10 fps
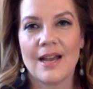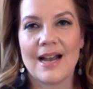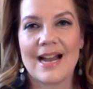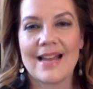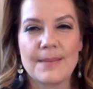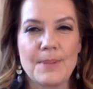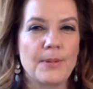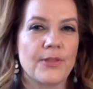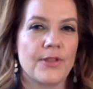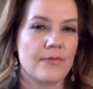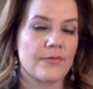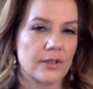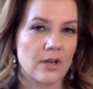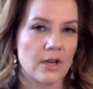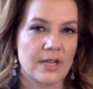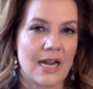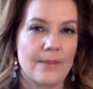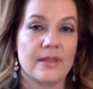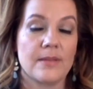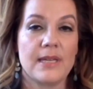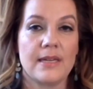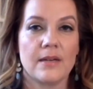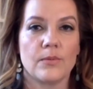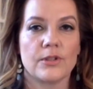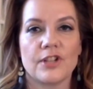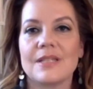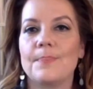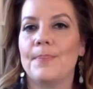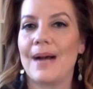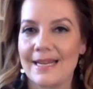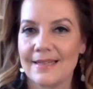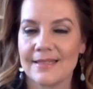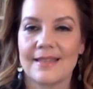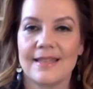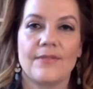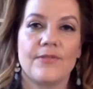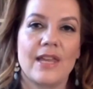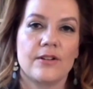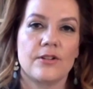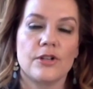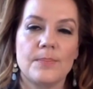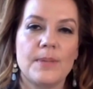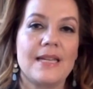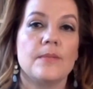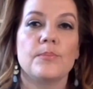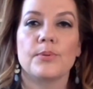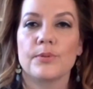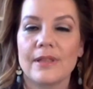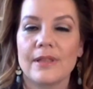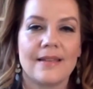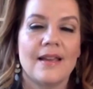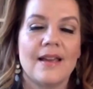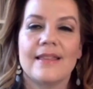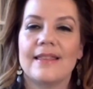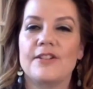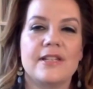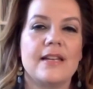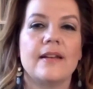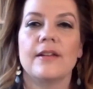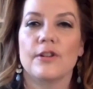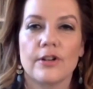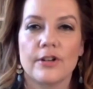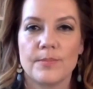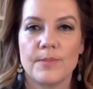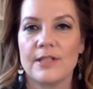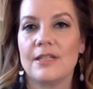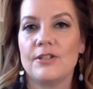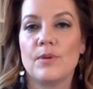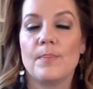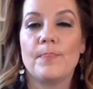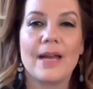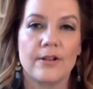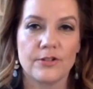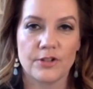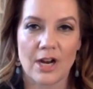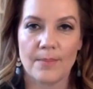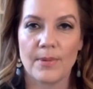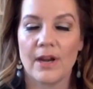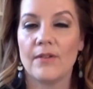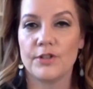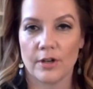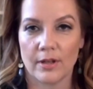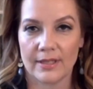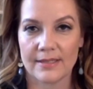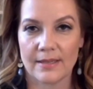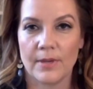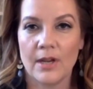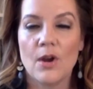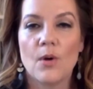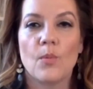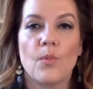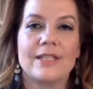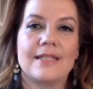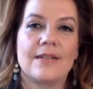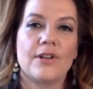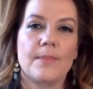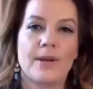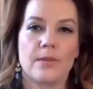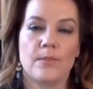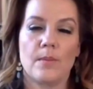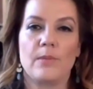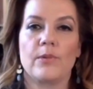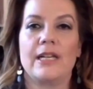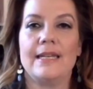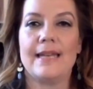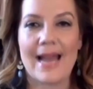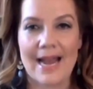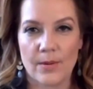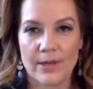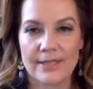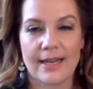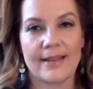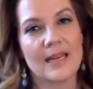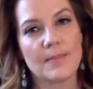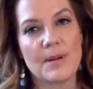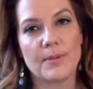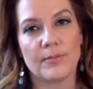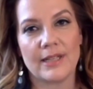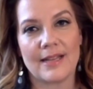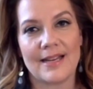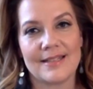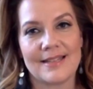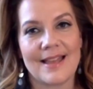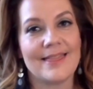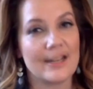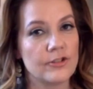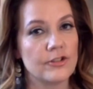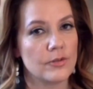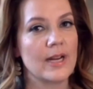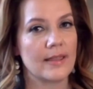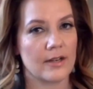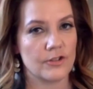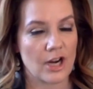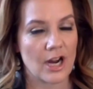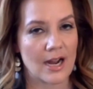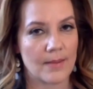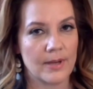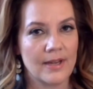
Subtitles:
I think people thought for a long time that the media were just biased, that if they could be improved, that they just needed encouragement to do a better job of journalism. What's different about the moment we're in now is that I think people realize they're doing their job.